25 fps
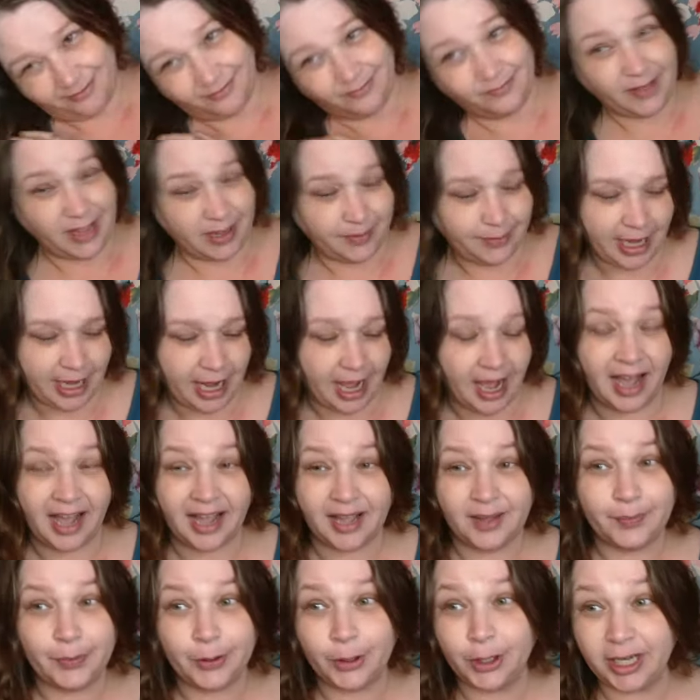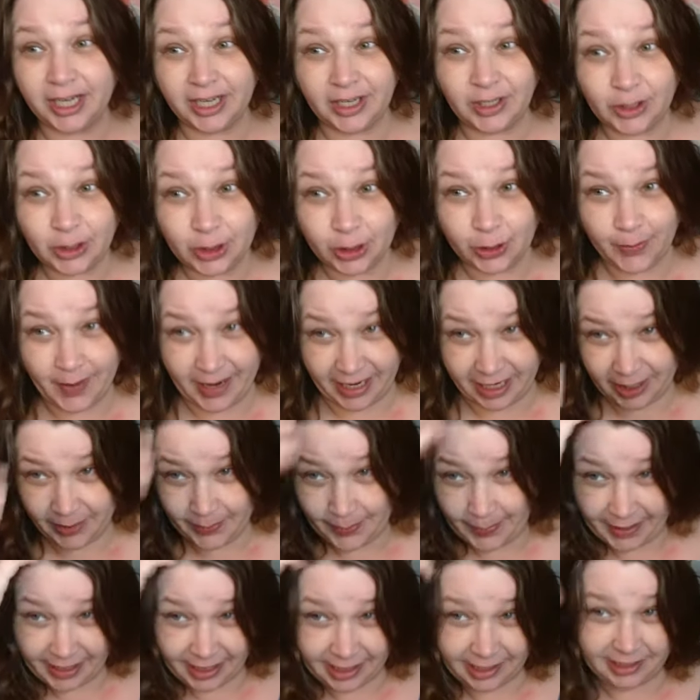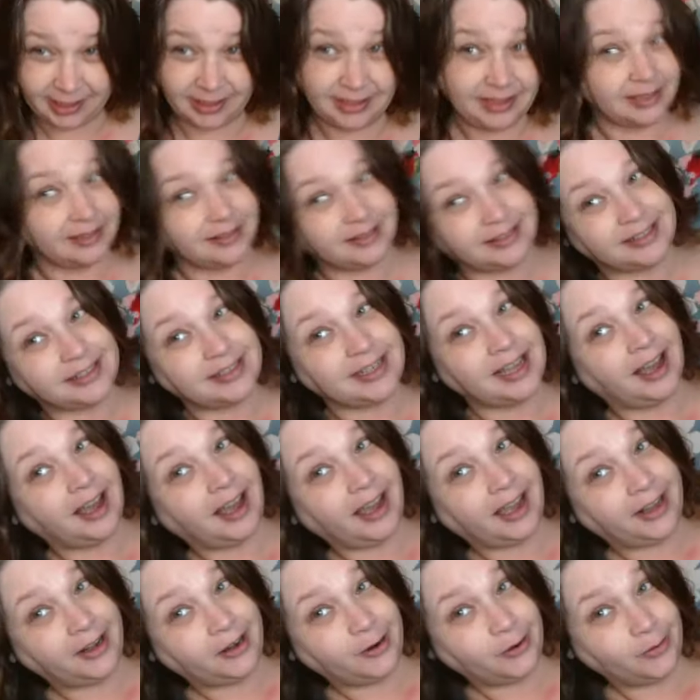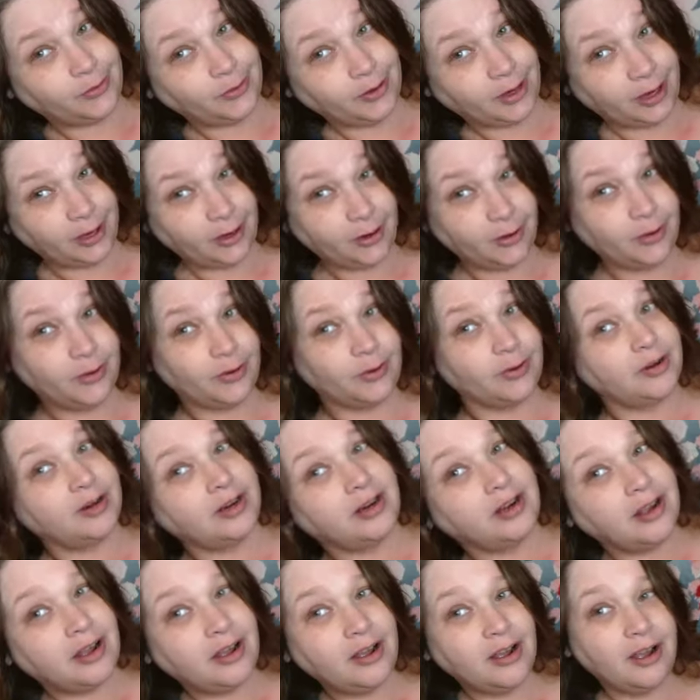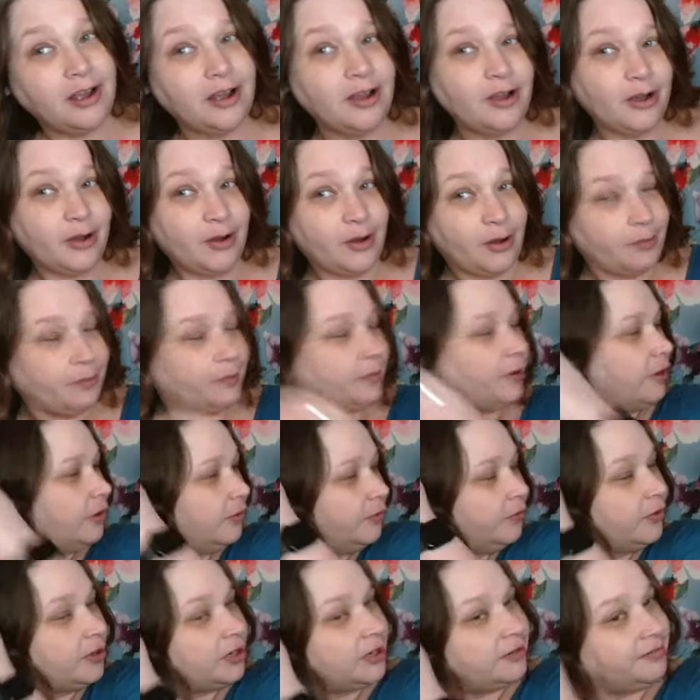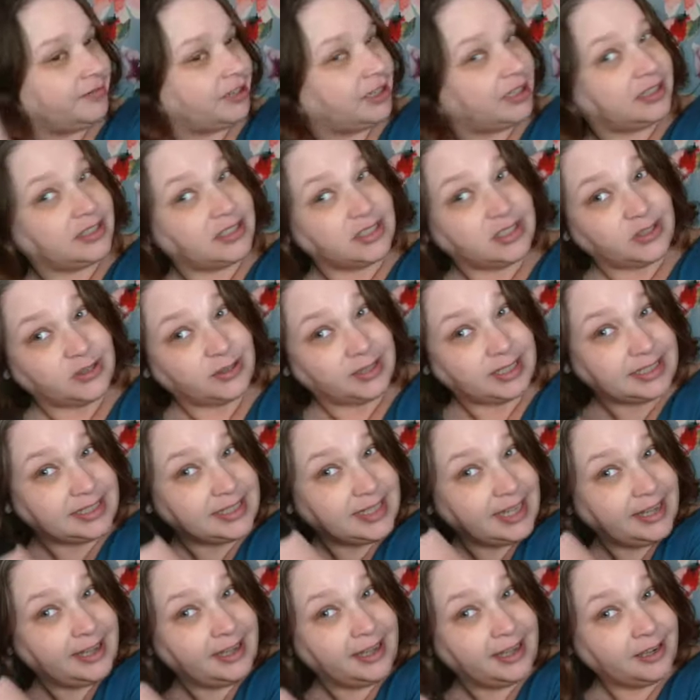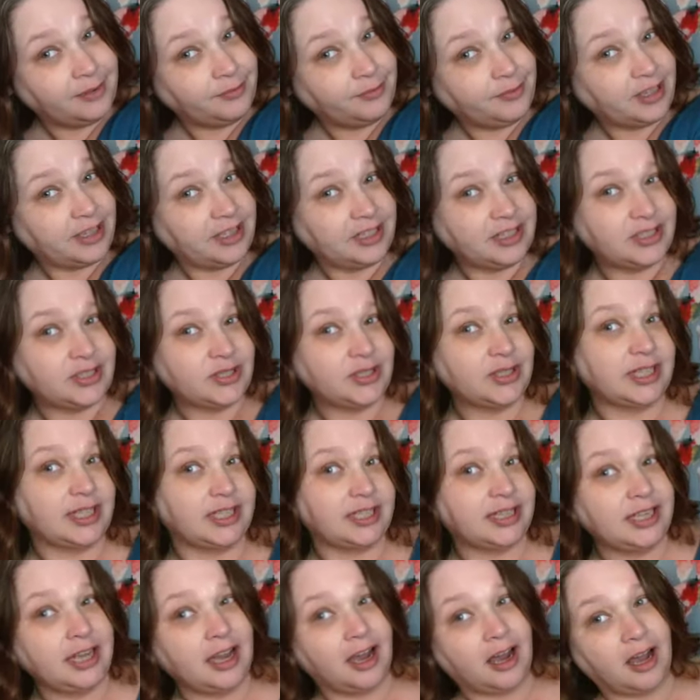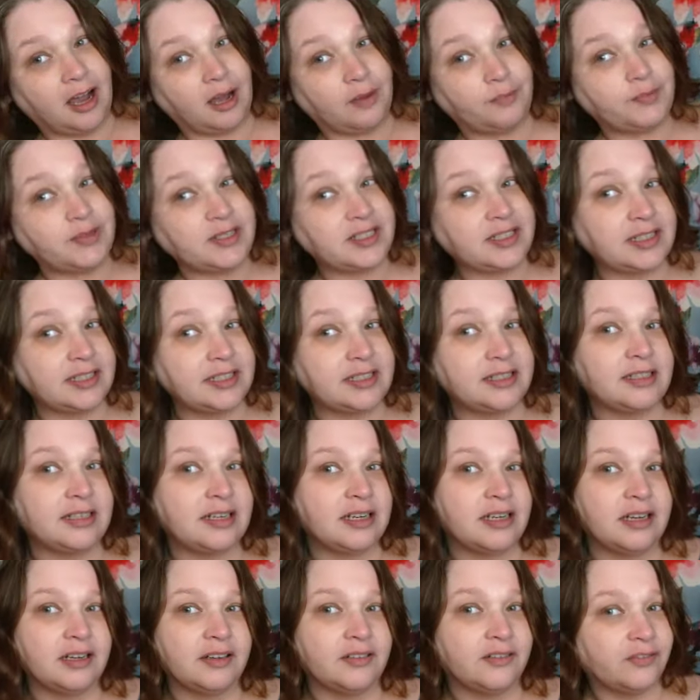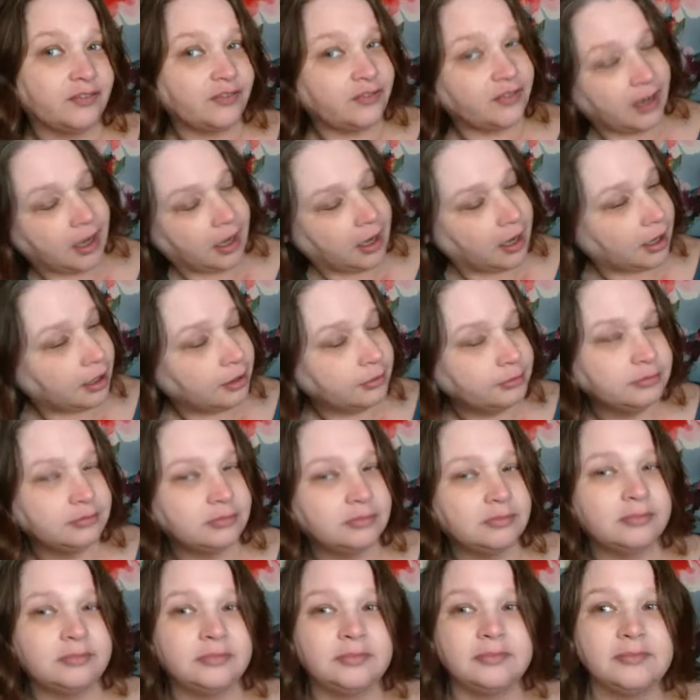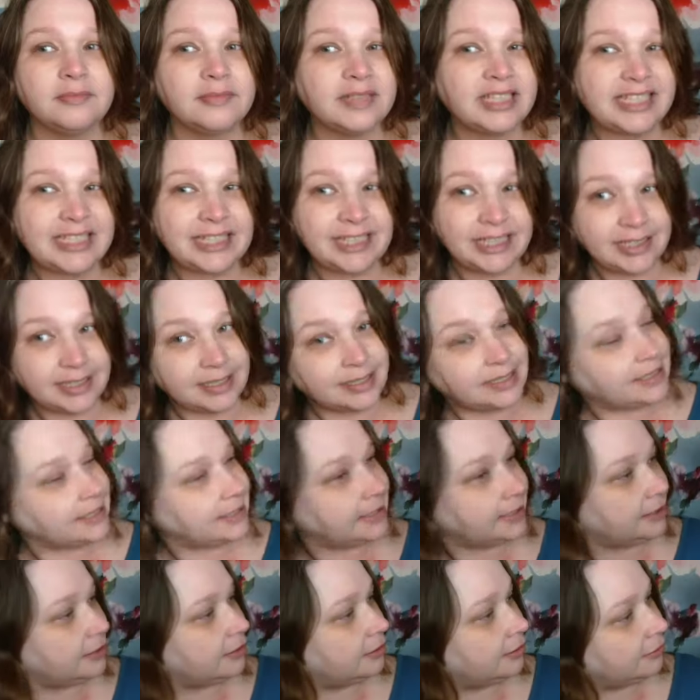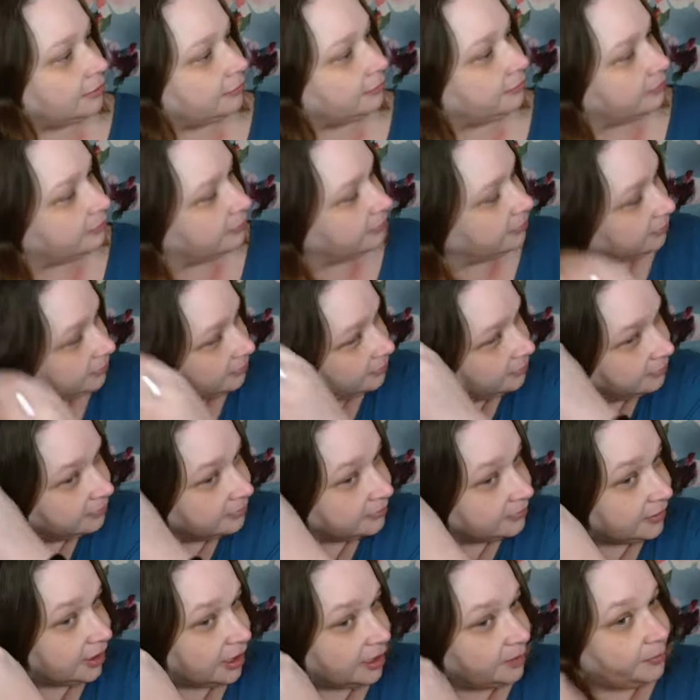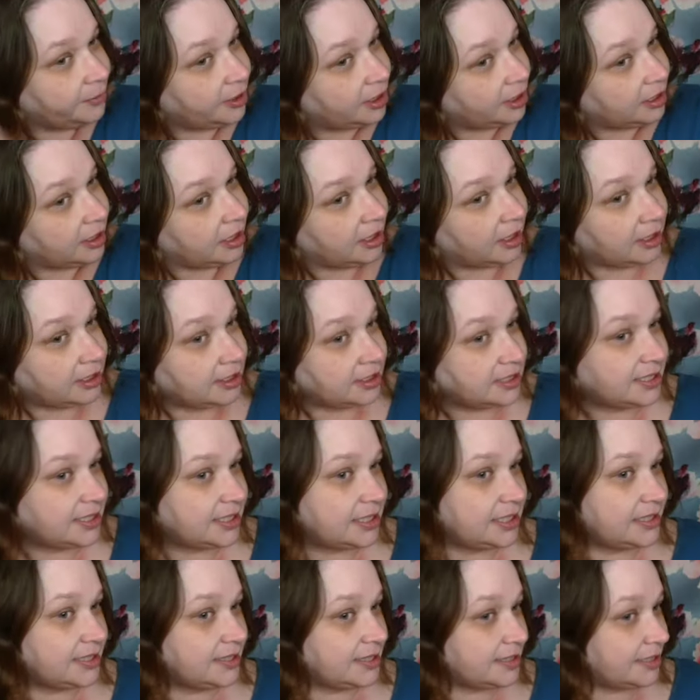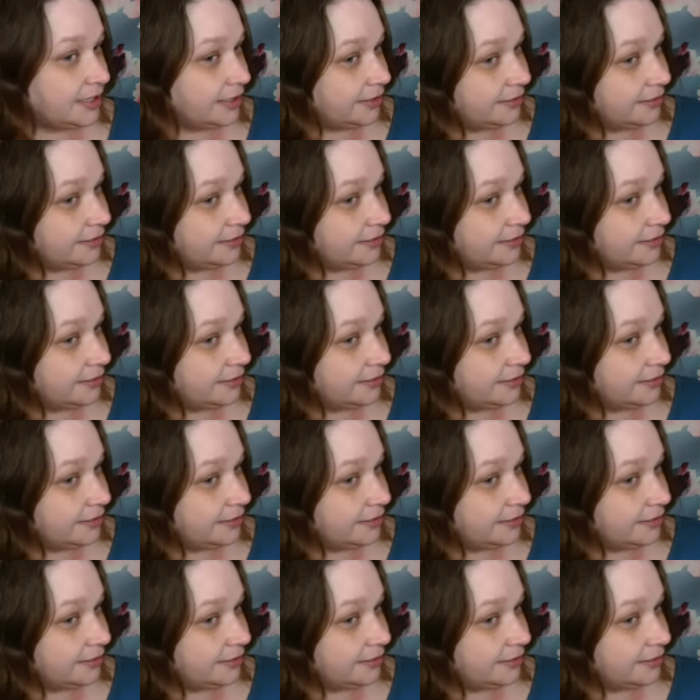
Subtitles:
maybe I put in too many pins. I don't know. But what I'm going to do is I am going to do like the opposite of teasing. I'm going to untease it.